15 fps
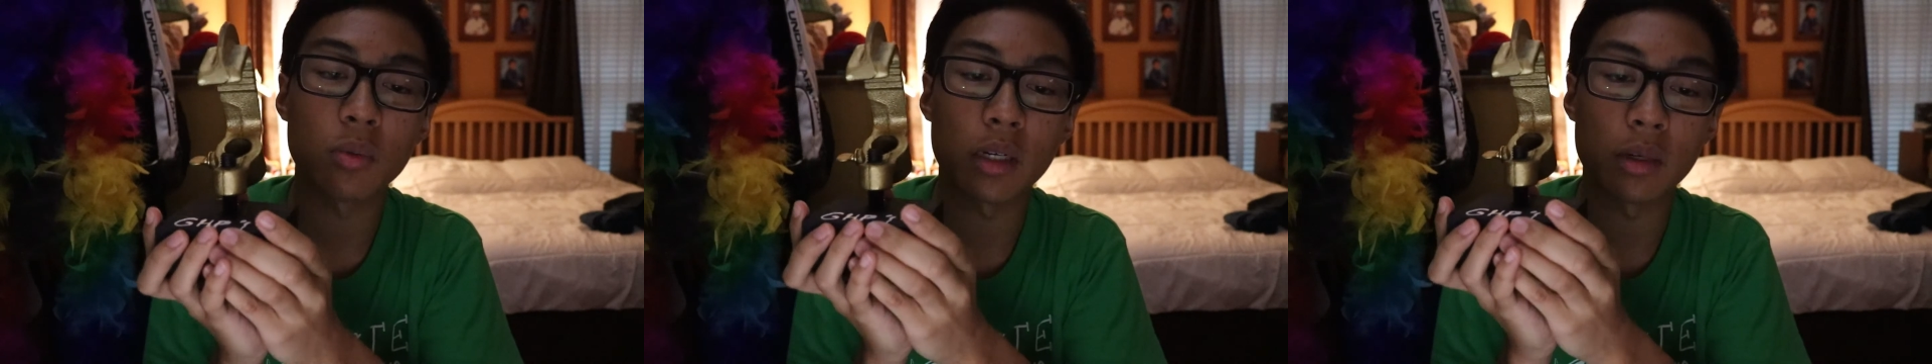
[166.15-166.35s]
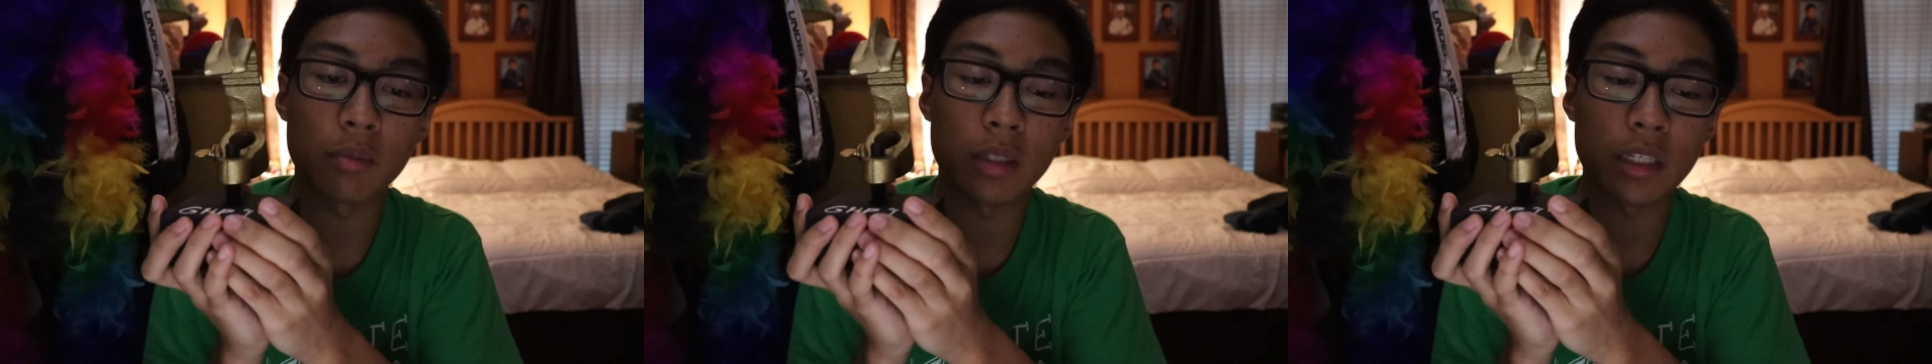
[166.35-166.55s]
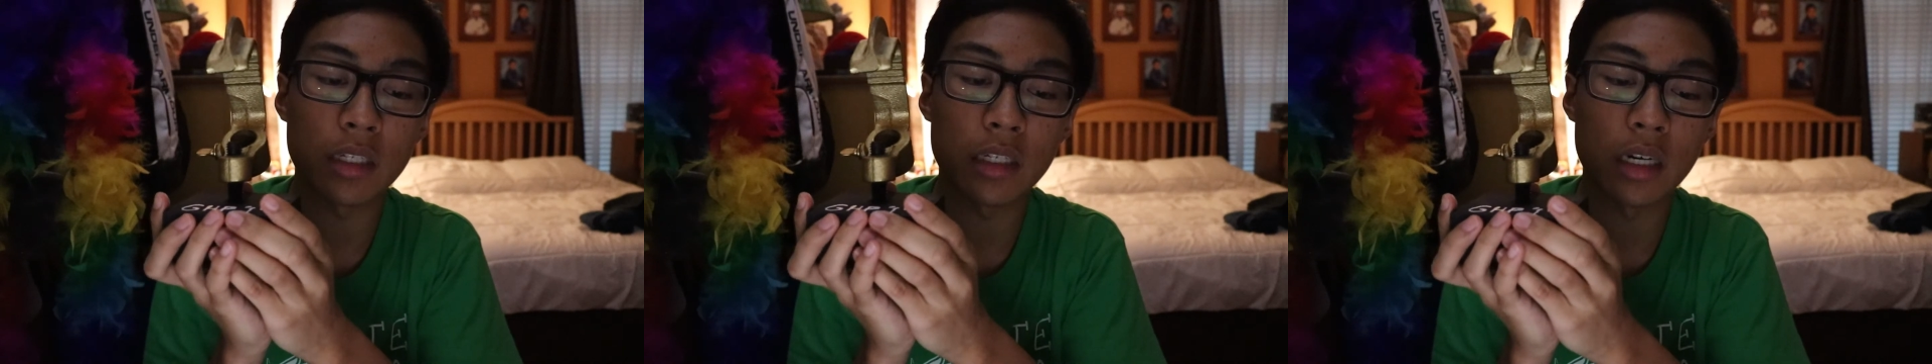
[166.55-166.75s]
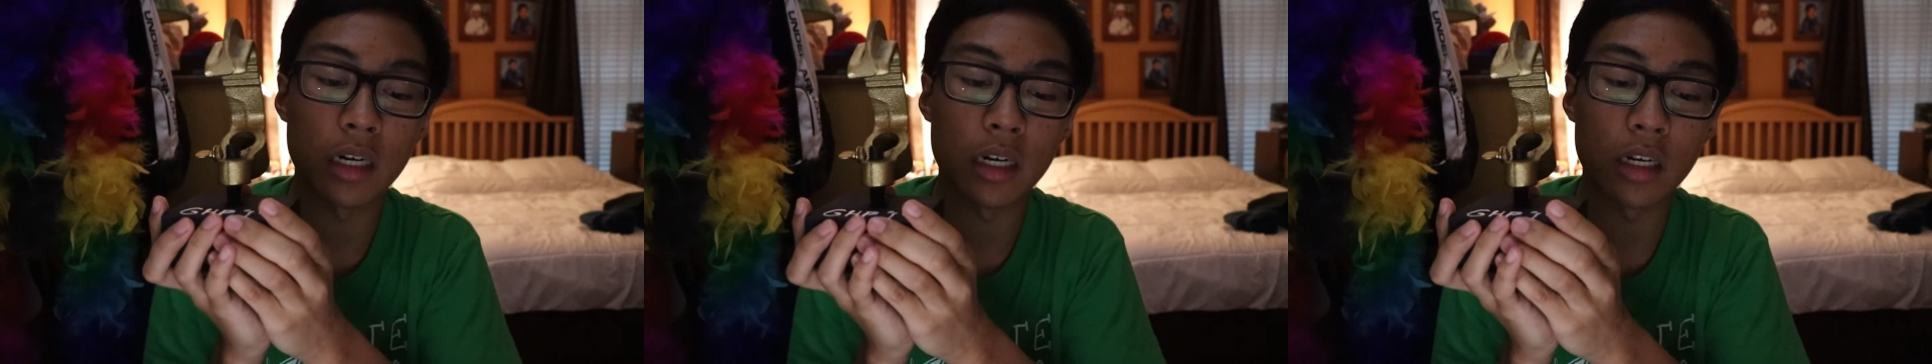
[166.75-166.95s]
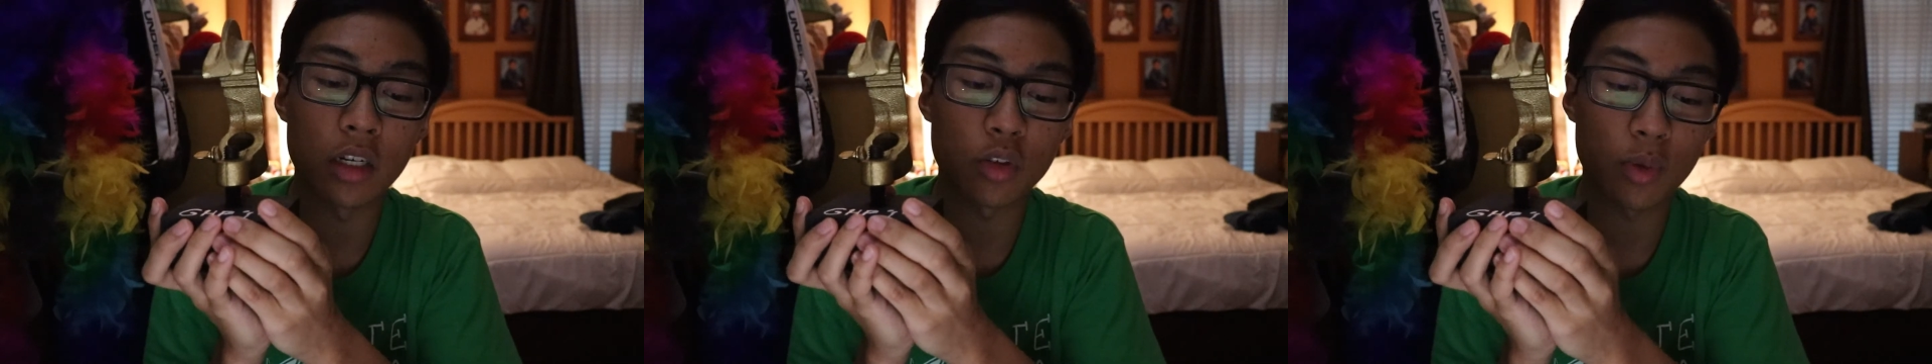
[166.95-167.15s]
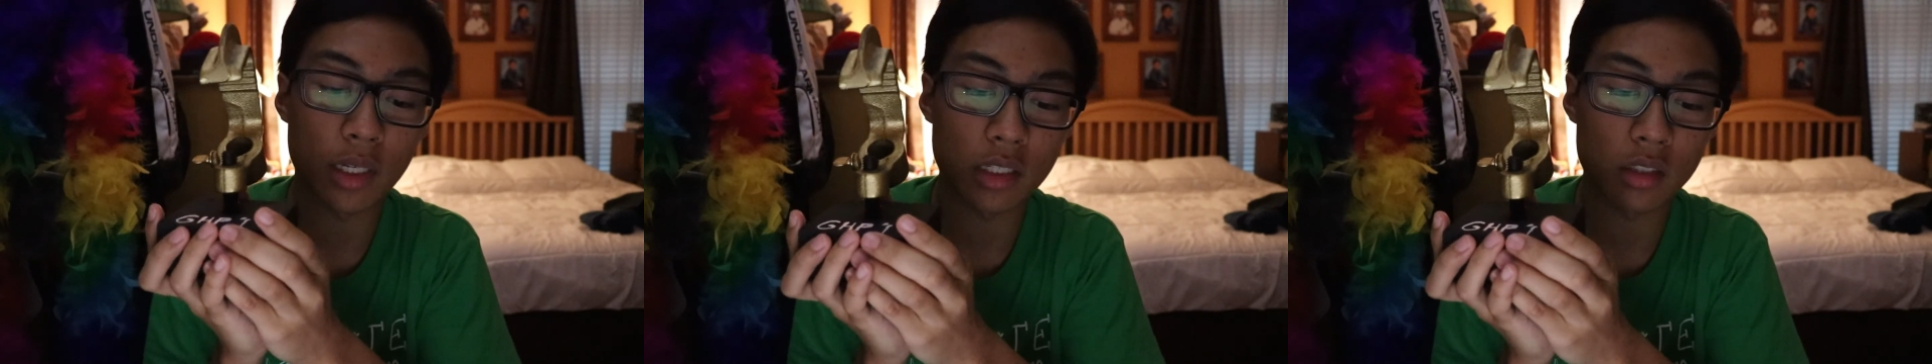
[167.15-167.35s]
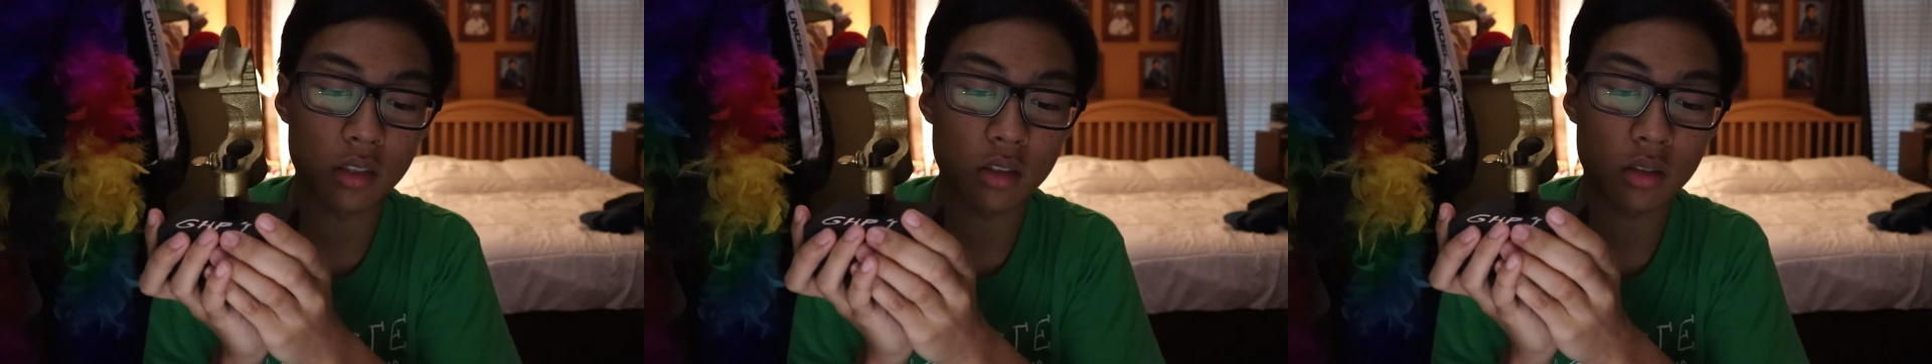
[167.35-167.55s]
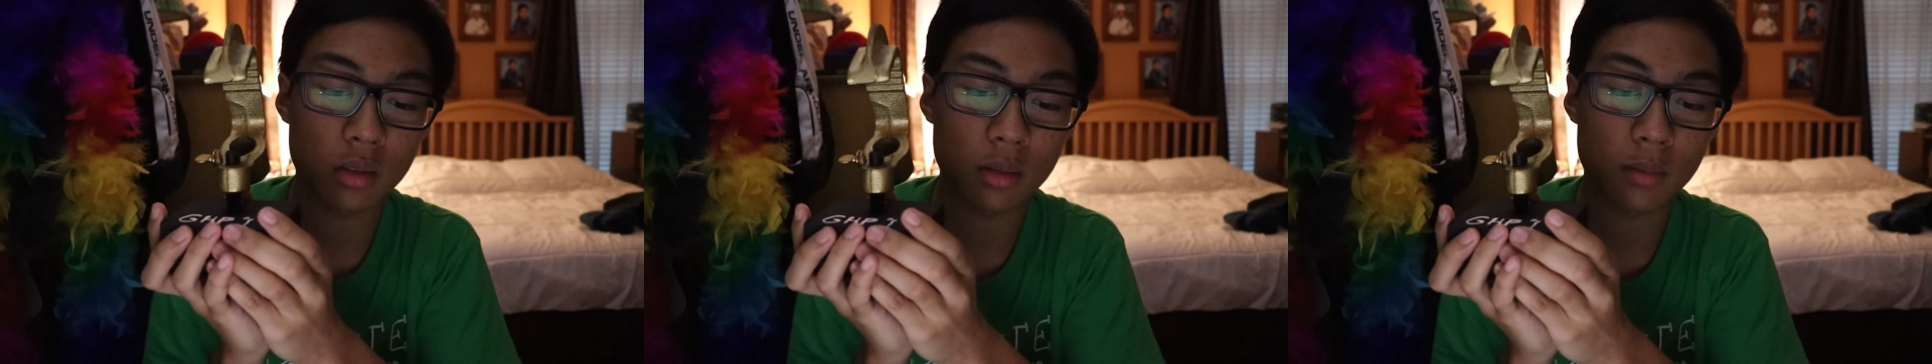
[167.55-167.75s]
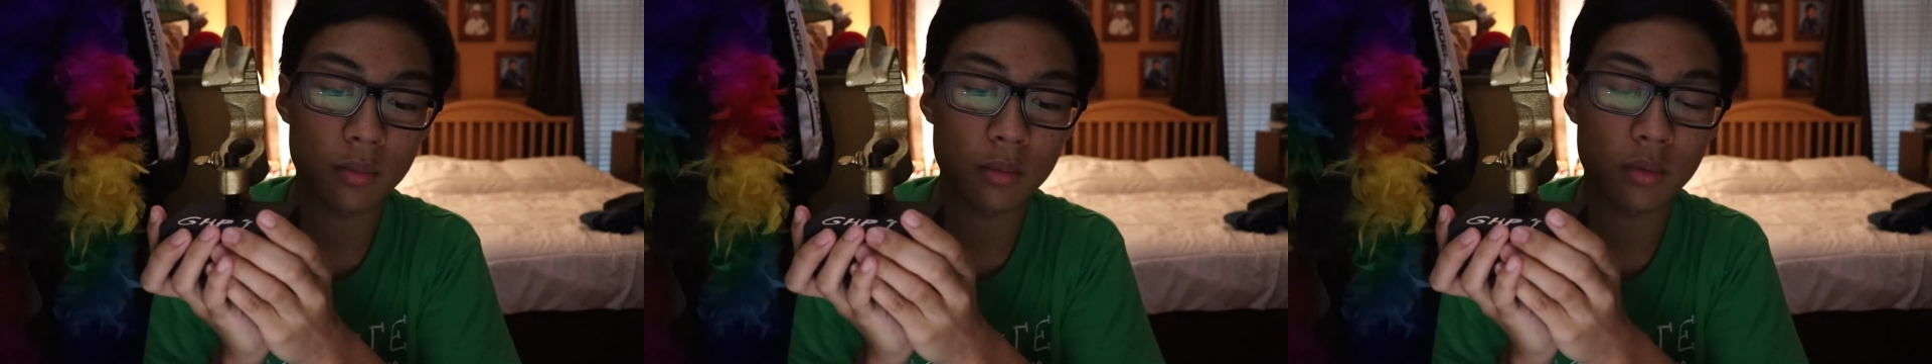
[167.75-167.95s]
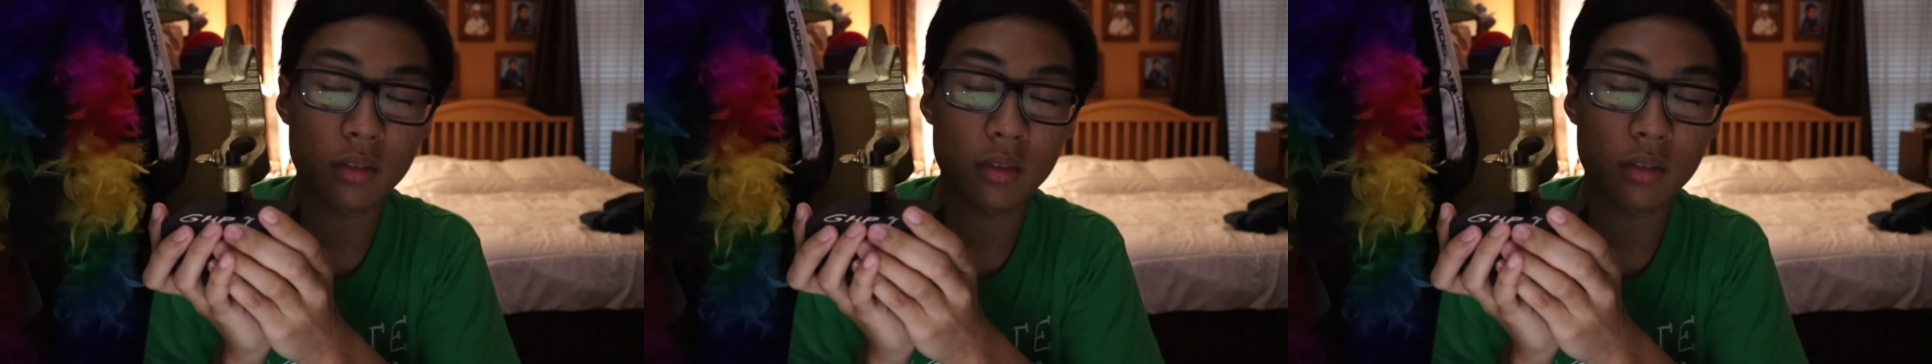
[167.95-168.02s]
one of the greatest